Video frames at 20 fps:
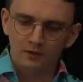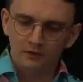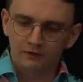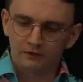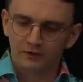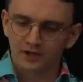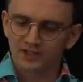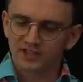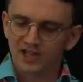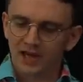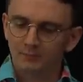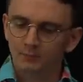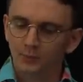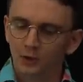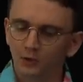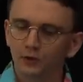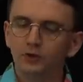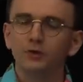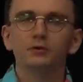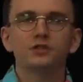For
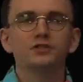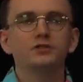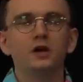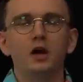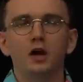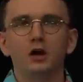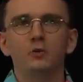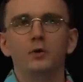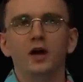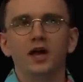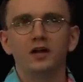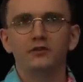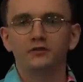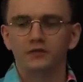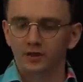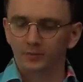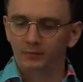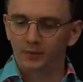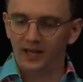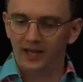example, there was no way
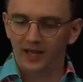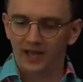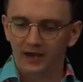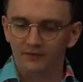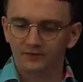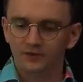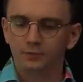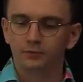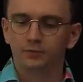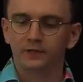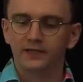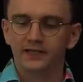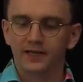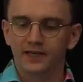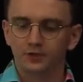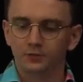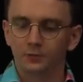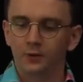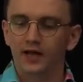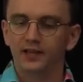for the BEF to
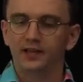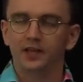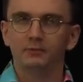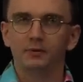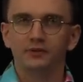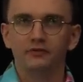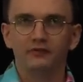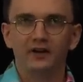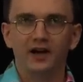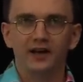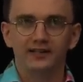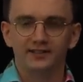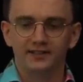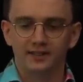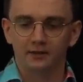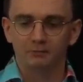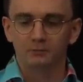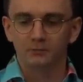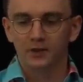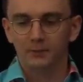predict where they'd be
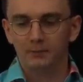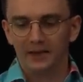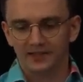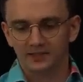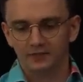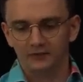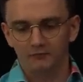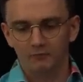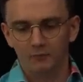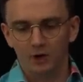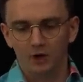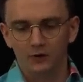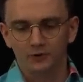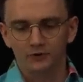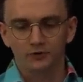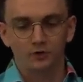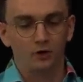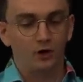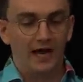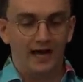fighting the Battle of
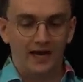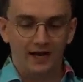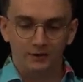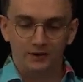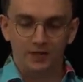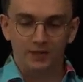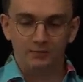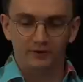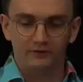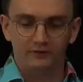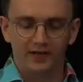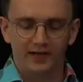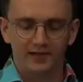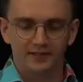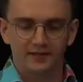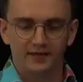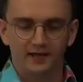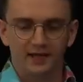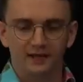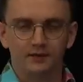Mons or how they'd be
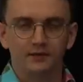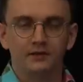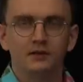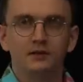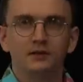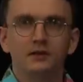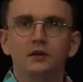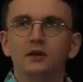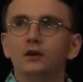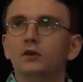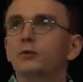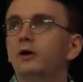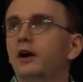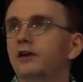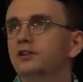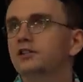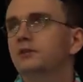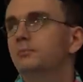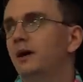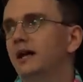fighting it,
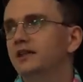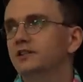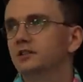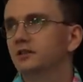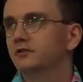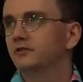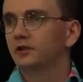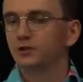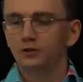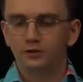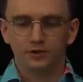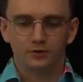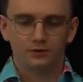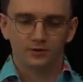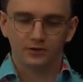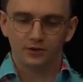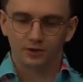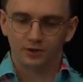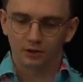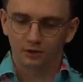whereas the Battle of Loos
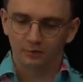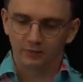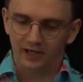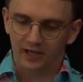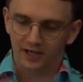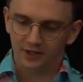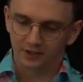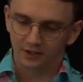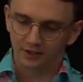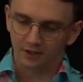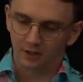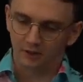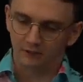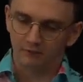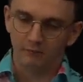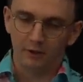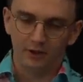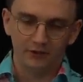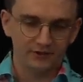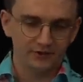was the culmination of
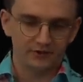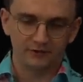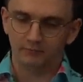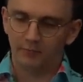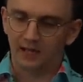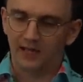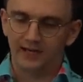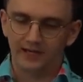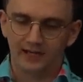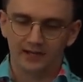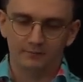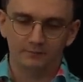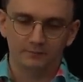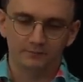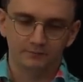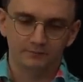months of planning.